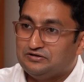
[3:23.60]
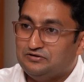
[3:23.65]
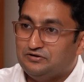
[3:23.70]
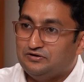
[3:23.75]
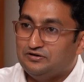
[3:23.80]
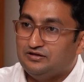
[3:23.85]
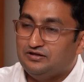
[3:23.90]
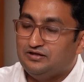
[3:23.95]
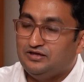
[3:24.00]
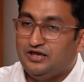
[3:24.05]

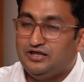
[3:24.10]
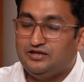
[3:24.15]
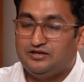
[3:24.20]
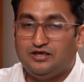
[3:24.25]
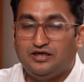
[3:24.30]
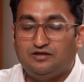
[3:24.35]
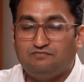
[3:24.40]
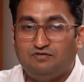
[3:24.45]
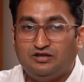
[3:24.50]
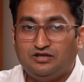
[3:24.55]
Good. And,
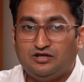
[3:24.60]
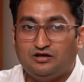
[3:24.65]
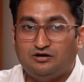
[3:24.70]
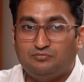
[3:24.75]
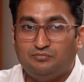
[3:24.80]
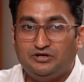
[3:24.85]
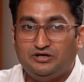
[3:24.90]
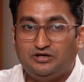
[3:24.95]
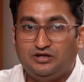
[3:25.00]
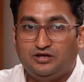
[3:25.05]
and when
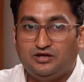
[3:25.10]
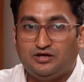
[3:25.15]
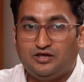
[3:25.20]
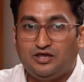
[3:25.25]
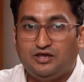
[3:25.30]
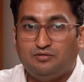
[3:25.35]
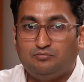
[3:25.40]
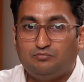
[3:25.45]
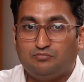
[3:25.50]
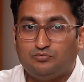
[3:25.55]
government
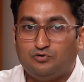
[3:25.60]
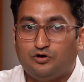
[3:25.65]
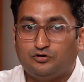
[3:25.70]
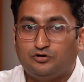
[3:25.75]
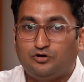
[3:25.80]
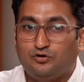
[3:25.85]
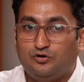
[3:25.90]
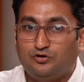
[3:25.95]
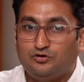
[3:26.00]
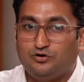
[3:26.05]
came
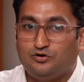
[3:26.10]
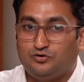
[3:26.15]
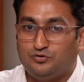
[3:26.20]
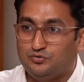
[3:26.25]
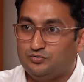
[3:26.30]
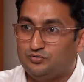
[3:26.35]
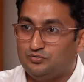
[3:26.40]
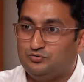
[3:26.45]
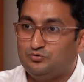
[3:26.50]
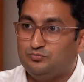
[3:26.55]
knocking on your
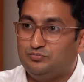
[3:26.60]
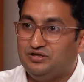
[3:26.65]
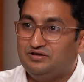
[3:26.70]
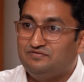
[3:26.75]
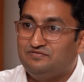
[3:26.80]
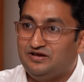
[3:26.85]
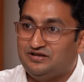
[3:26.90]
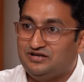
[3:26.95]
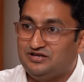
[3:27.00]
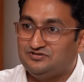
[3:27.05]
door to be a
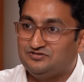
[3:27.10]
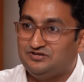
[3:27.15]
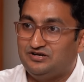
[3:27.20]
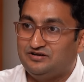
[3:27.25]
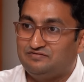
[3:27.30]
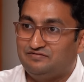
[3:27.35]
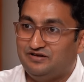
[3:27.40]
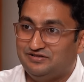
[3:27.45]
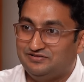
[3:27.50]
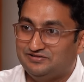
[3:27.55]
financial
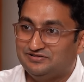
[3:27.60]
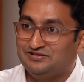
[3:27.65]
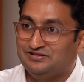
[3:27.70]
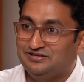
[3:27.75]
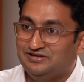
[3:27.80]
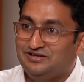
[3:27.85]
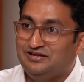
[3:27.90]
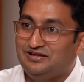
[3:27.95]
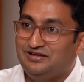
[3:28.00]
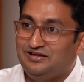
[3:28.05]
advisor,
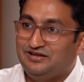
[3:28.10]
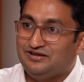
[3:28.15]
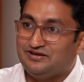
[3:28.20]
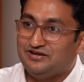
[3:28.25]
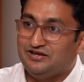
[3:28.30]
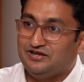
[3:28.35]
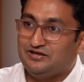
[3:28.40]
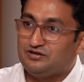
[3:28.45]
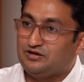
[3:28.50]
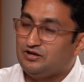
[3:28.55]

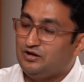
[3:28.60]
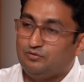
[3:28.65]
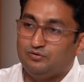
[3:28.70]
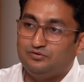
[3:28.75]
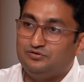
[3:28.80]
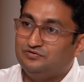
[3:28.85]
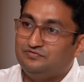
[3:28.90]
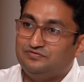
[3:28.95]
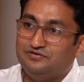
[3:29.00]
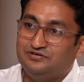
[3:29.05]
right? How
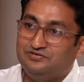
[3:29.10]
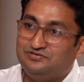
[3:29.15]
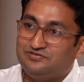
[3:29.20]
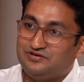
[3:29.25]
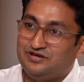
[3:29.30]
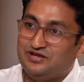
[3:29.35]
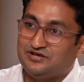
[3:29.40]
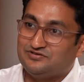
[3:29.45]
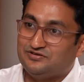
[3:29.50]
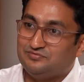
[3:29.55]
was your first
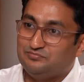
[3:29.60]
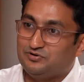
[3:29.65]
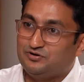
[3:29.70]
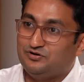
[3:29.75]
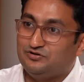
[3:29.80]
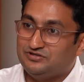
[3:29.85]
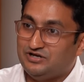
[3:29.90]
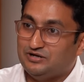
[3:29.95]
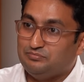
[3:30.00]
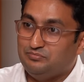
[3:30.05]
reaction?
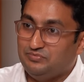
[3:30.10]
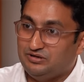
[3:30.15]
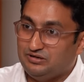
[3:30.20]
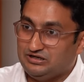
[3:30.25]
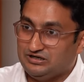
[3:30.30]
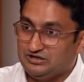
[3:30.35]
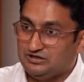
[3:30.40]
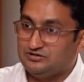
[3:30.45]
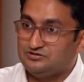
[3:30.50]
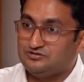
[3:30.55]
Because that
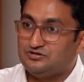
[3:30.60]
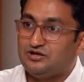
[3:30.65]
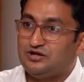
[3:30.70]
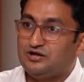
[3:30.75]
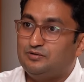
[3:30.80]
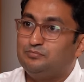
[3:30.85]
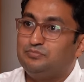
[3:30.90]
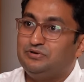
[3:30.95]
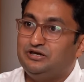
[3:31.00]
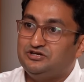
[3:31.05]
meant a
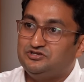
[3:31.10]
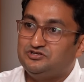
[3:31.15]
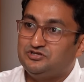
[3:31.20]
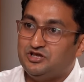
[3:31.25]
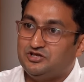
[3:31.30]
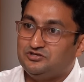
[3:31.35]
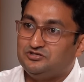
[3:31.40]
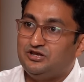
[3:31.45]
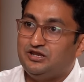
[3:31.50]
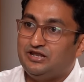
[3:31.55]
complete
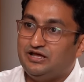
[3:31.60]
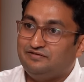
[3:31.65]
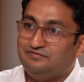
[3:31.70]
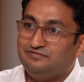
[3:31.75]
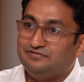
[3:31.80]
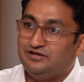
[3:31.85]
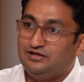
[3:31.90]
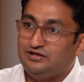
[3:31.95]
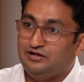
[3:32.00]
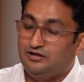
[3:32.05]
change in
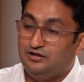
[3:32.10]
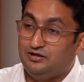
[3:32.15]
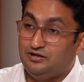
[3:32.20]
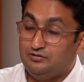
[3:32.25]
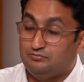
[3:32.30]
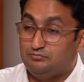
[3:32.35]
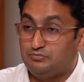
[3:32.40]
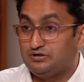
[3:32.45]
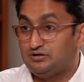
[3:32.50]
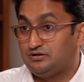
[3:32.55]
lifestyle,
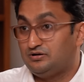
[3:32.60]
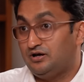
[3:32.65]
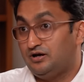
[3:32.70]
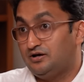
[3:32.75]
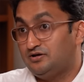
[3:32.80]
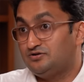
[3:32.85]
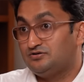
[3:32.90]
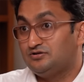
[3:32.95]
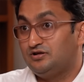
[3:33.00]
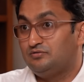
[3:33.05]
but
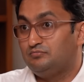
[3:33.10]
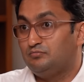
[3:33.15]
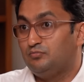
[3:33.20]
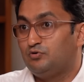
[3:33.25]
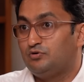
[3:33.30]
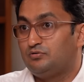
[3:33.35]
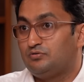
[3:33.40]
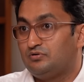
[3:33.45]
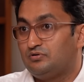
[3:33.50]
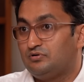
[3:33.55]
additional
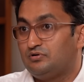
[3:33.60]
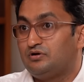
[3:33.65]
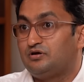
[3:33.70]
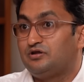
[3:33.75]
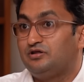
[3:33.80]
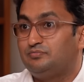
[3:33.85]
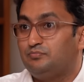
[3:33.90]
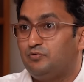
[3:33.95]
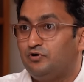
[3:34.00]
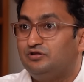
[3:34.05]
more
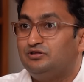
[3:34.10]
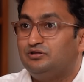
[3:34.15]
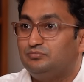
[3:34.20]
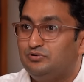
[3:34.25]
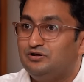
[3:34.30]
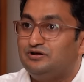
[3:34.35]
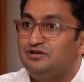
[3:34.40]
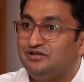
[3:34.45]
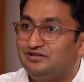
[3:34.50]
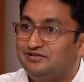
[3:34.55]

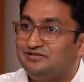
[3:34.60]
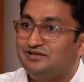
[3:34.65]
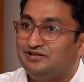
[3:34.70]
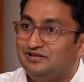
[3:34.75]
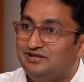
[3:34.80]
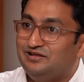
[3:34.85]
responsibilities.